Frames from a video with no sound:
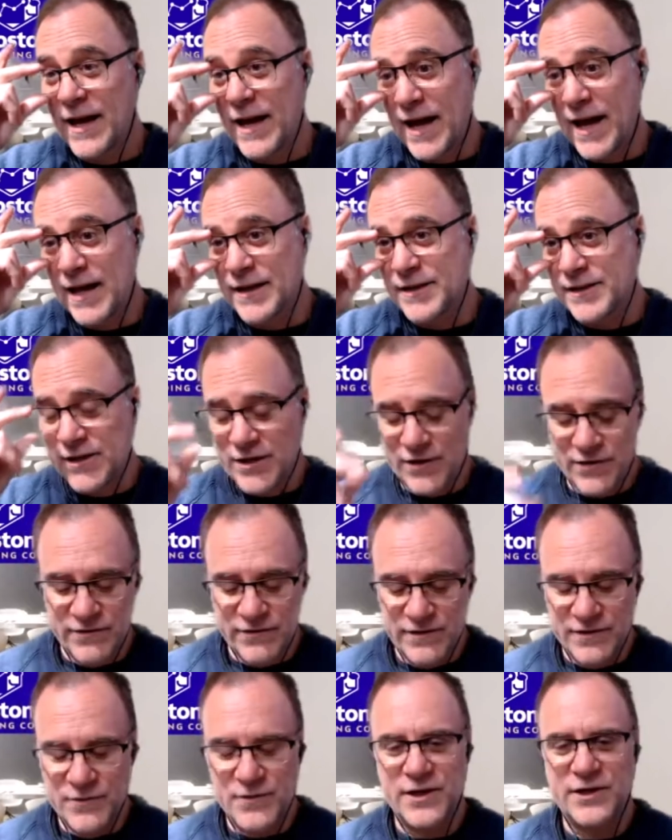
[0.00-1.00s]
And so
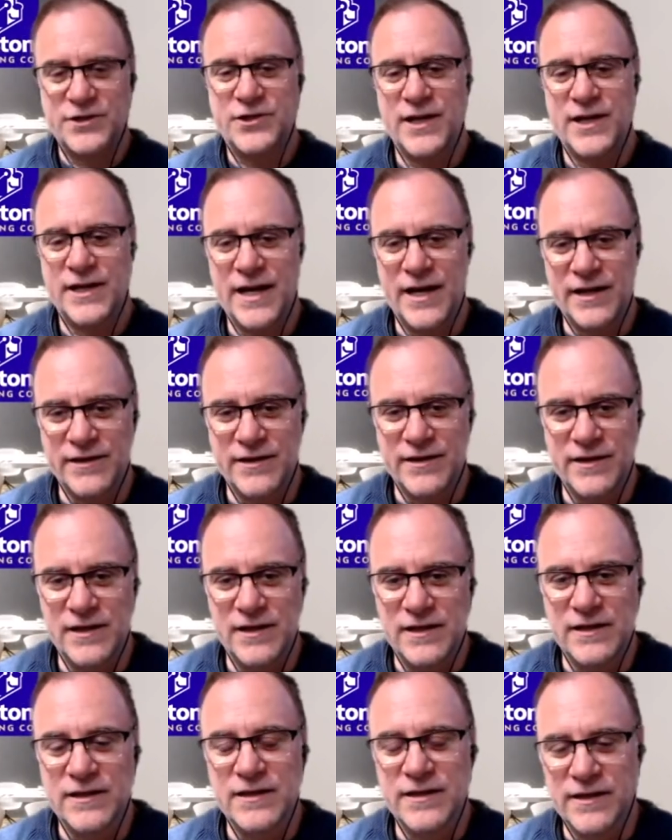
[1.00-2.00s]
you want to check out
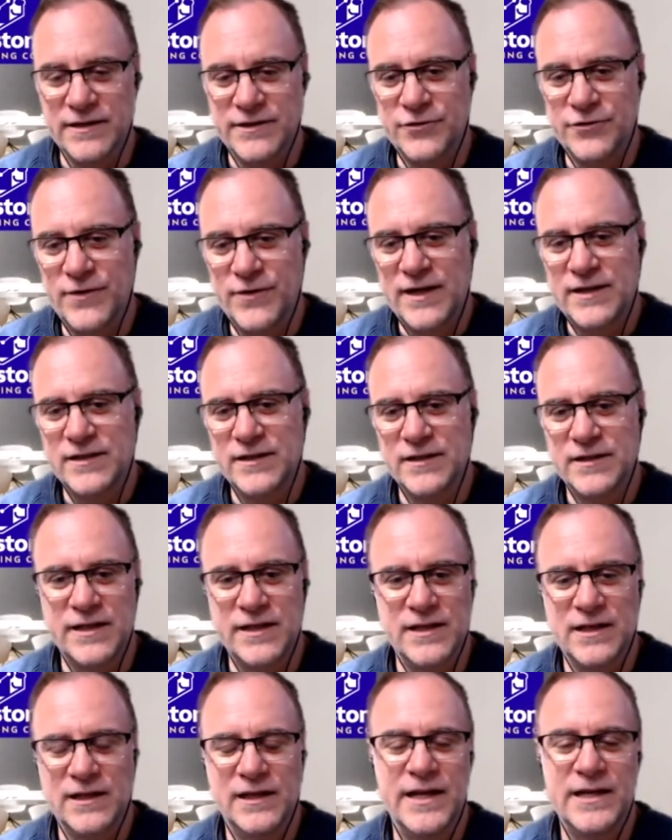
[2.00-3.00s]
the, the directors and
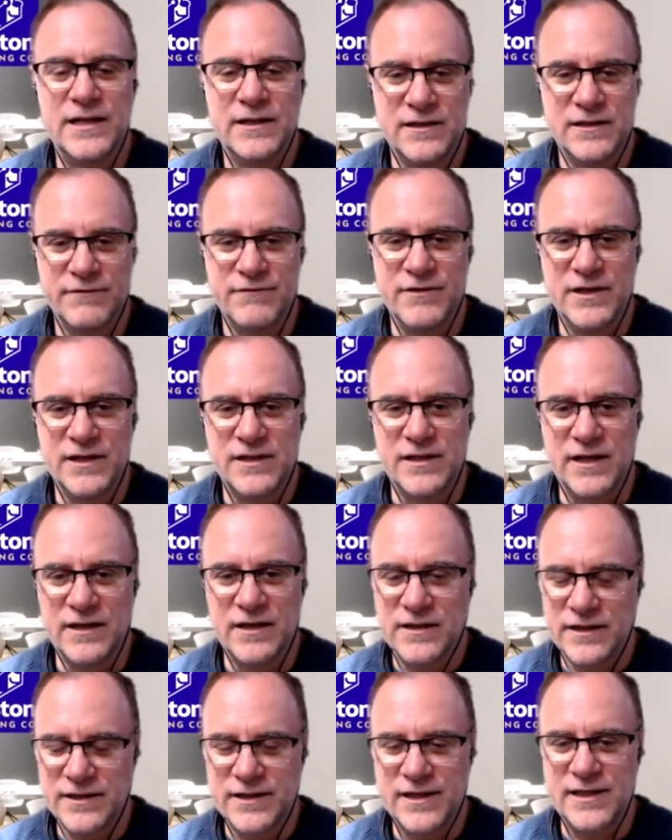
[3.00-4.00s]
the leaders of this thing,
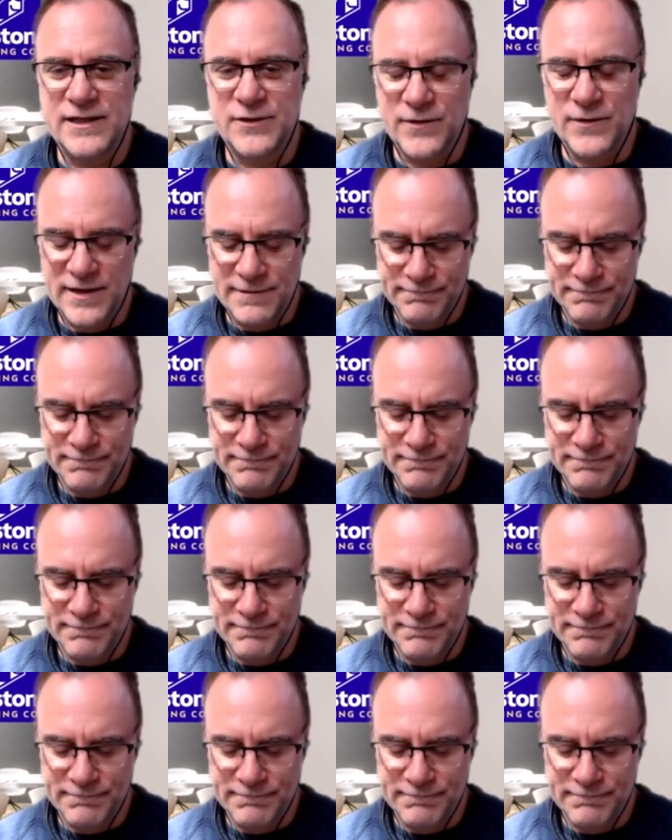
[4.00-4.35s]
the C-suite,